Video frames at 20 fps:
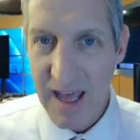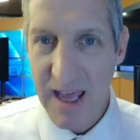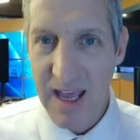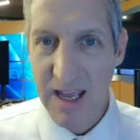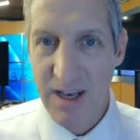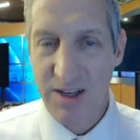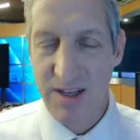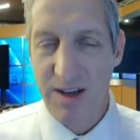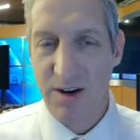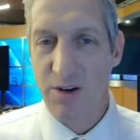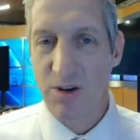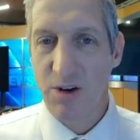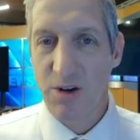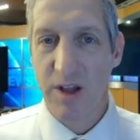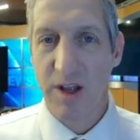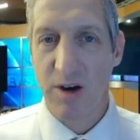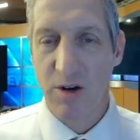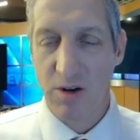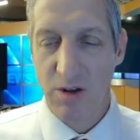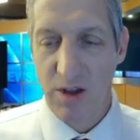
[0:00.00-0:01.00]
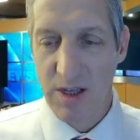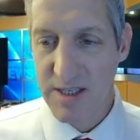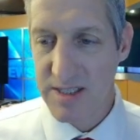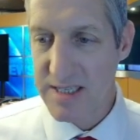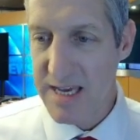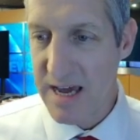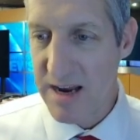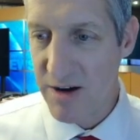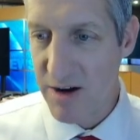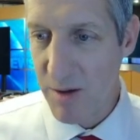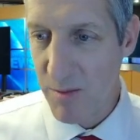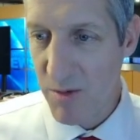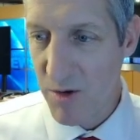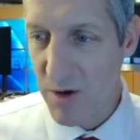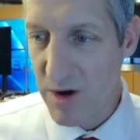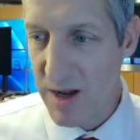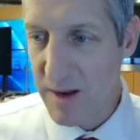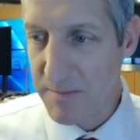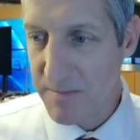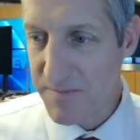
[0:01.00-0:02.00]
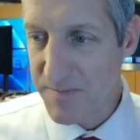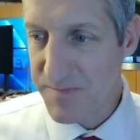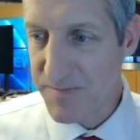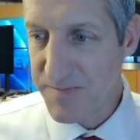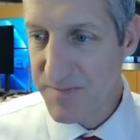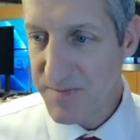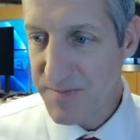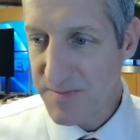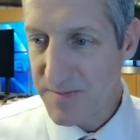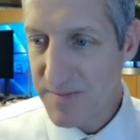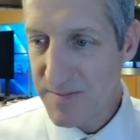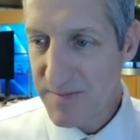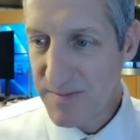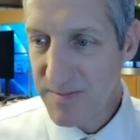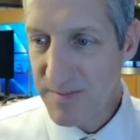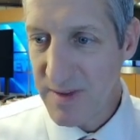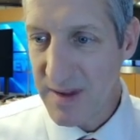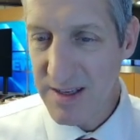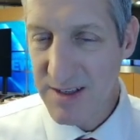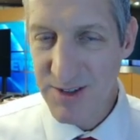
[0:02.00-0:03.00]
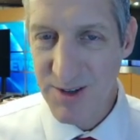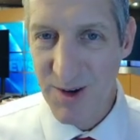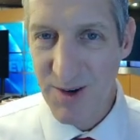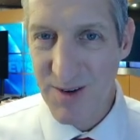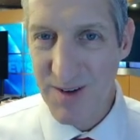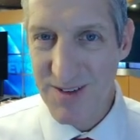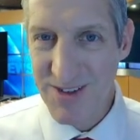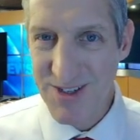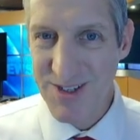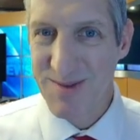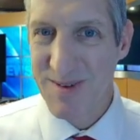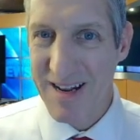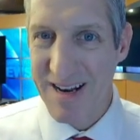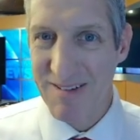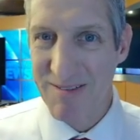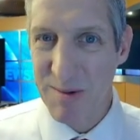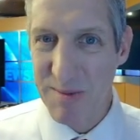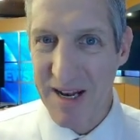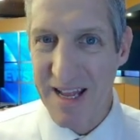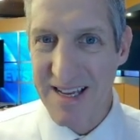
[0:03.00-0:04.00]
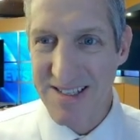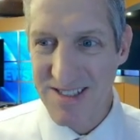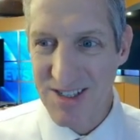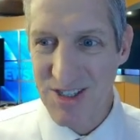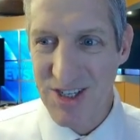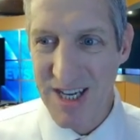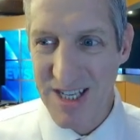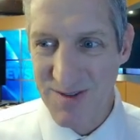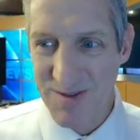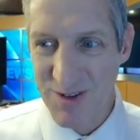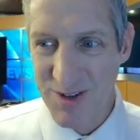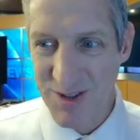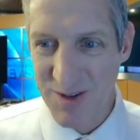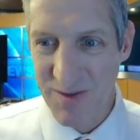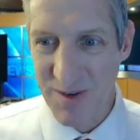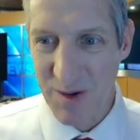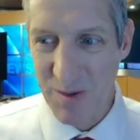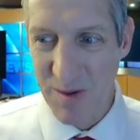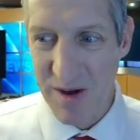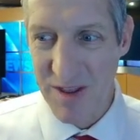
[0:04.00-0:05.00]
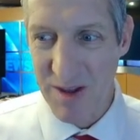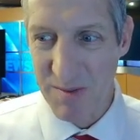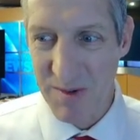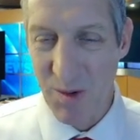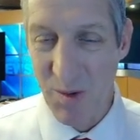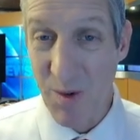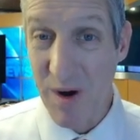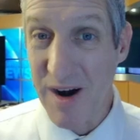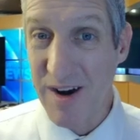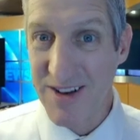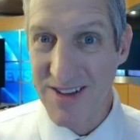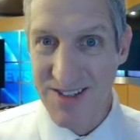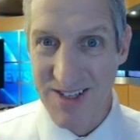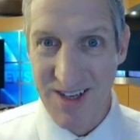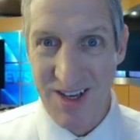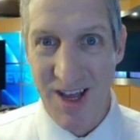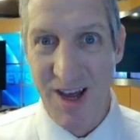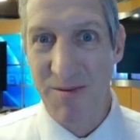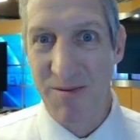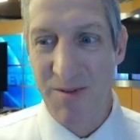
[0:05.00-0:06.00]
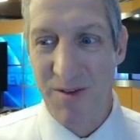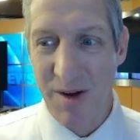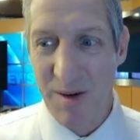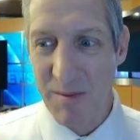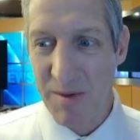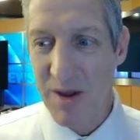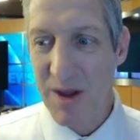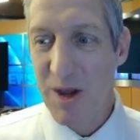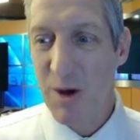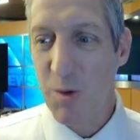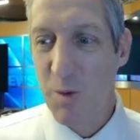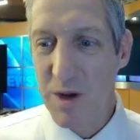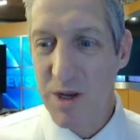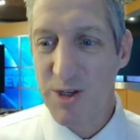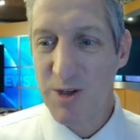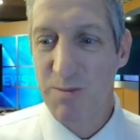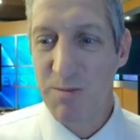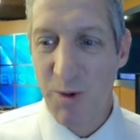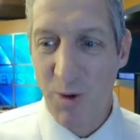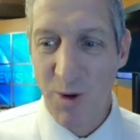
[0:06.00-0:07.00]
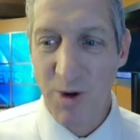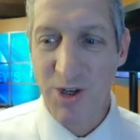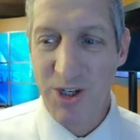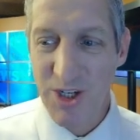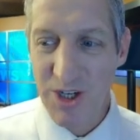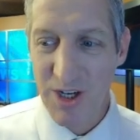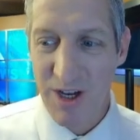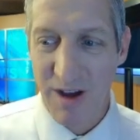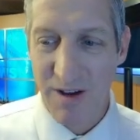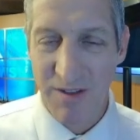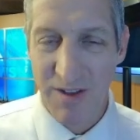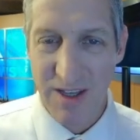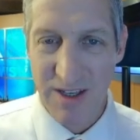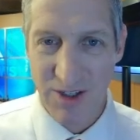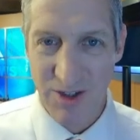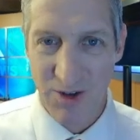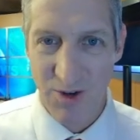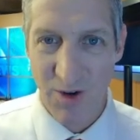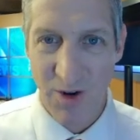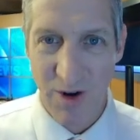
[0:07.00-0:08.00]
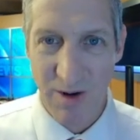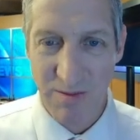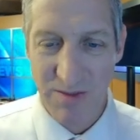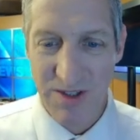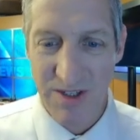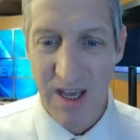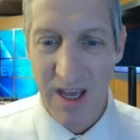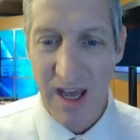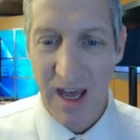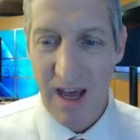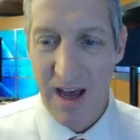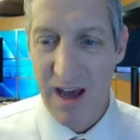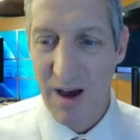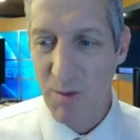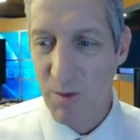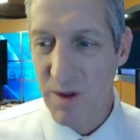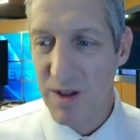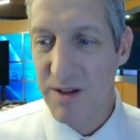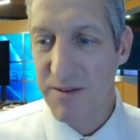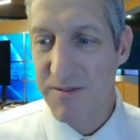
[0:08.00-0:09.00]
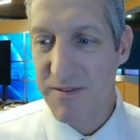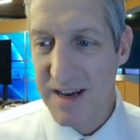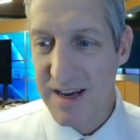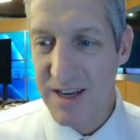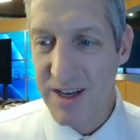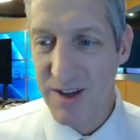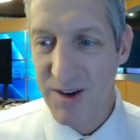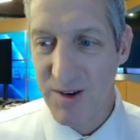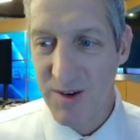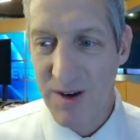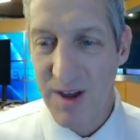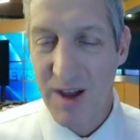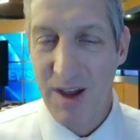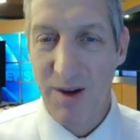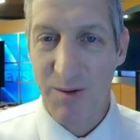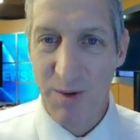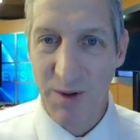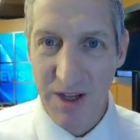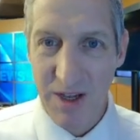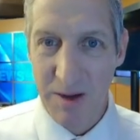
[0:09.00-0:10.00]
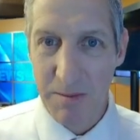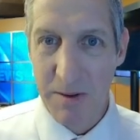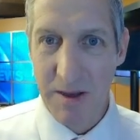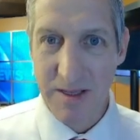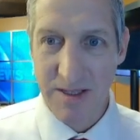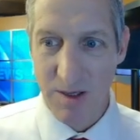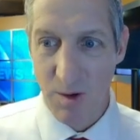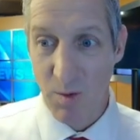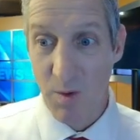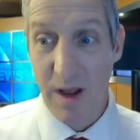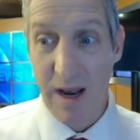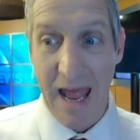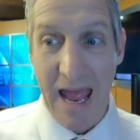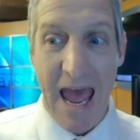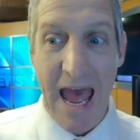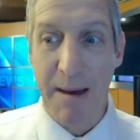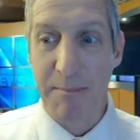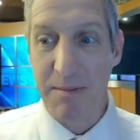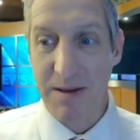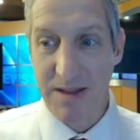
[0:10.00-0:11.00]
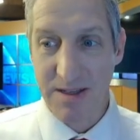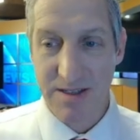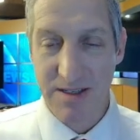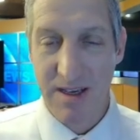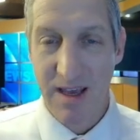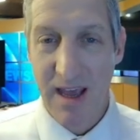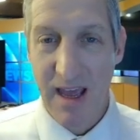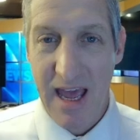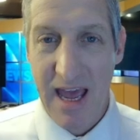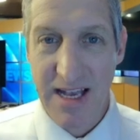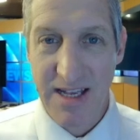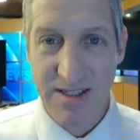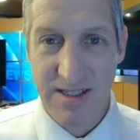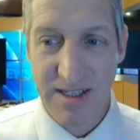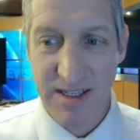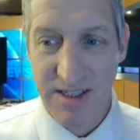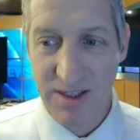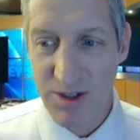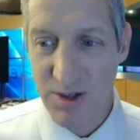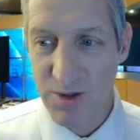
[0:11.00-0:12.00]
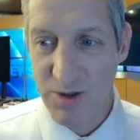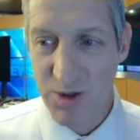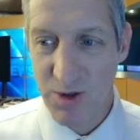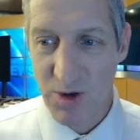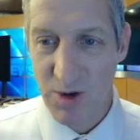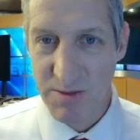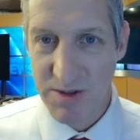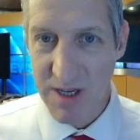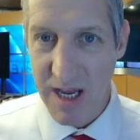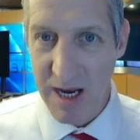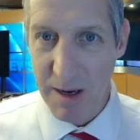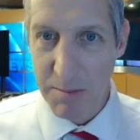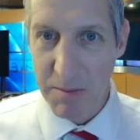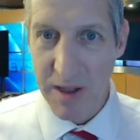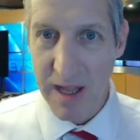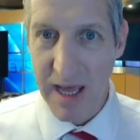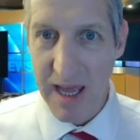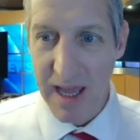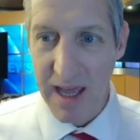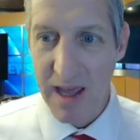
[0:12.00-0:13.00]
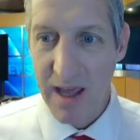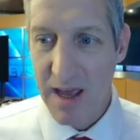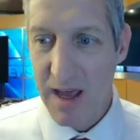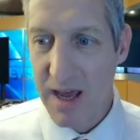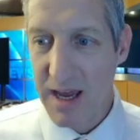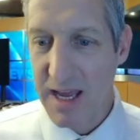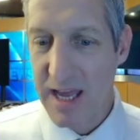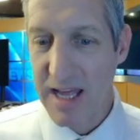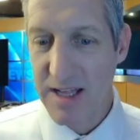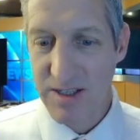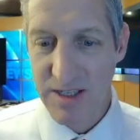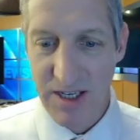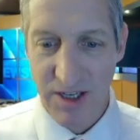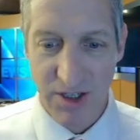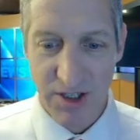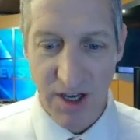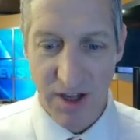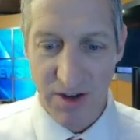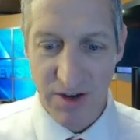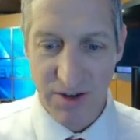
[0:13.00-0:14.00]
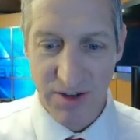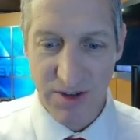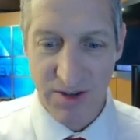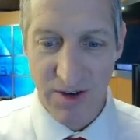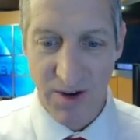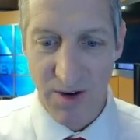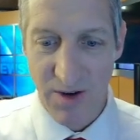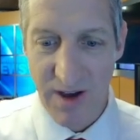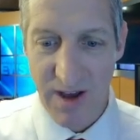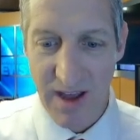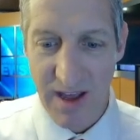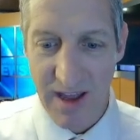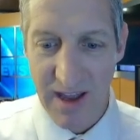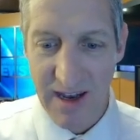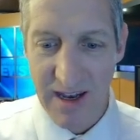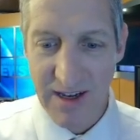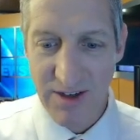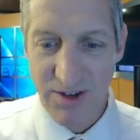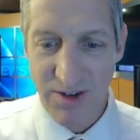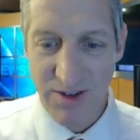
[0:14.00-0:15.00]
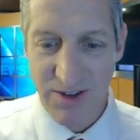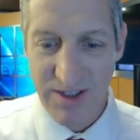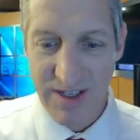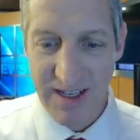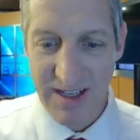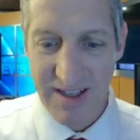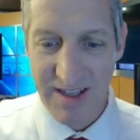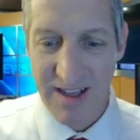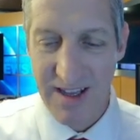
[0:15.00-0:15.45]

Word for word: into early early Saturday morning. So just about everybody has a chance for severe weather, but where does it come from? Which portion of these storms uh, will affect you really depends on what happens as these two storms kind of play against each other. So uh, an interesting,